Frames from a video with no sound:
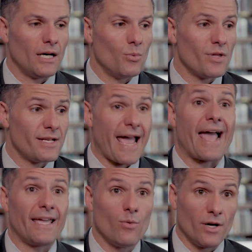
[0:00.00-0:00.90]
with
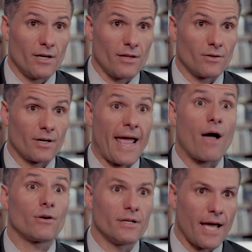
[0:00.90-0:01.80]
attacking one another or
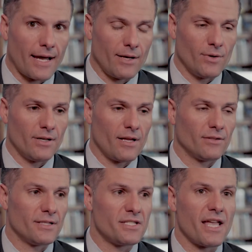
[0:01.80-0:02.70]
counterattacking one
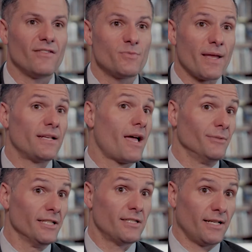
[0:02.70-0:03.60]
another instead of spending
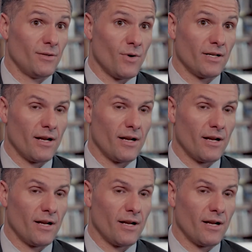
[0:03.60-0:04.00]
time listening to one